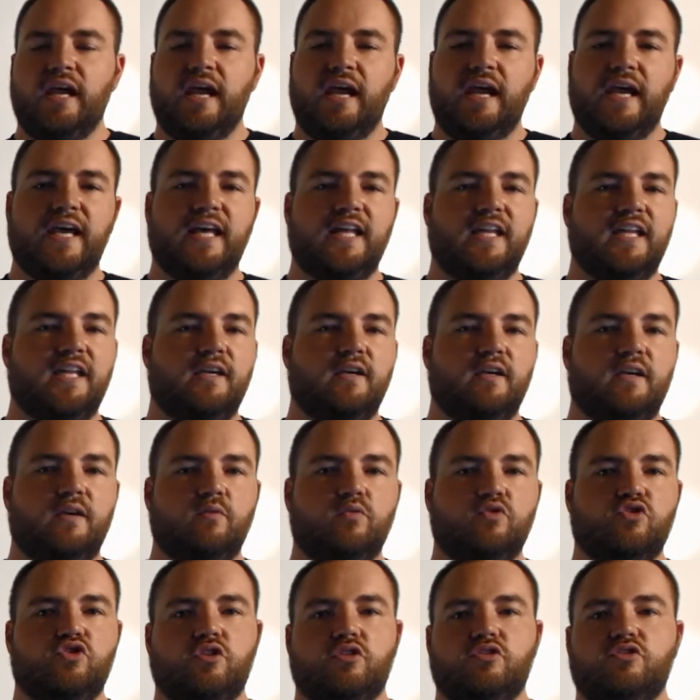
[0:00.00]
and
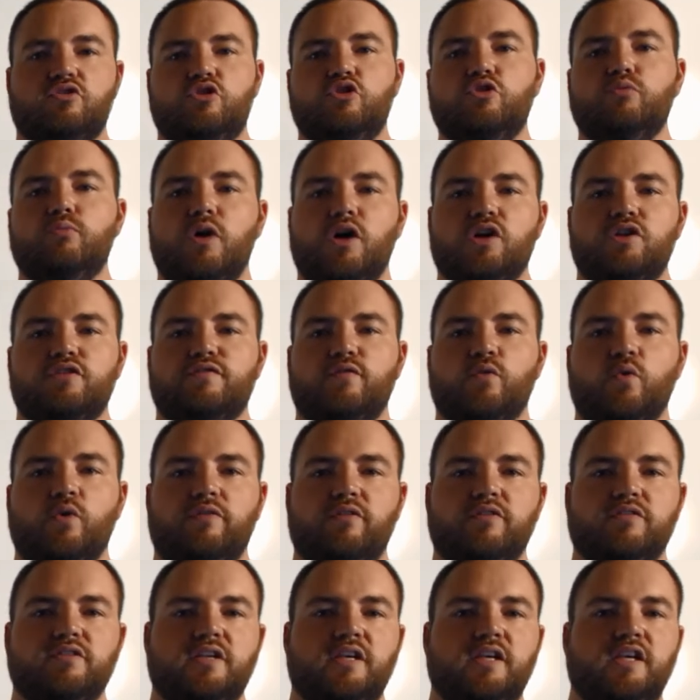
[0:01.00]
it was just too much for
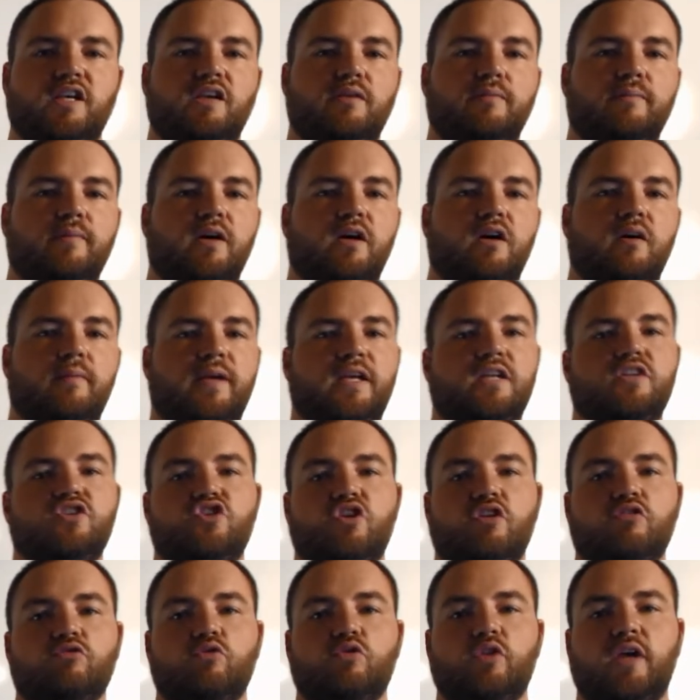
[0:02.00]
the team in
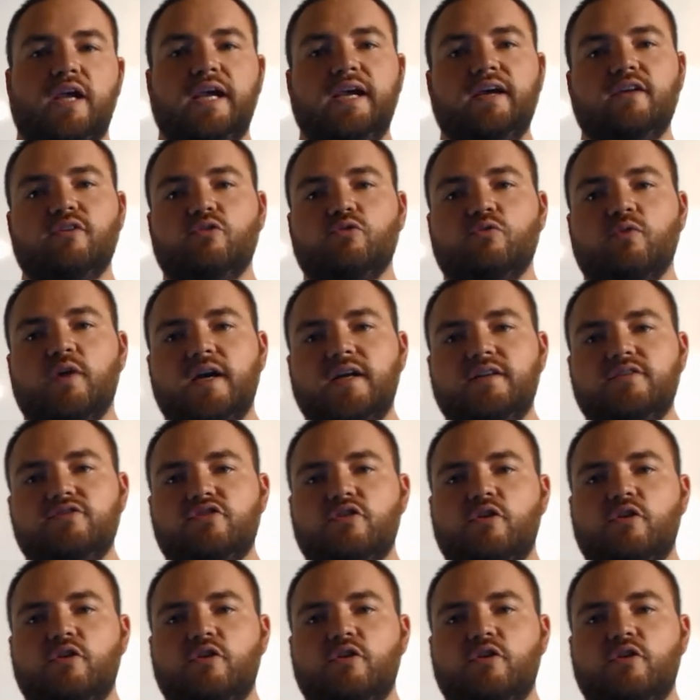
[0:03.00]
general to handle, right?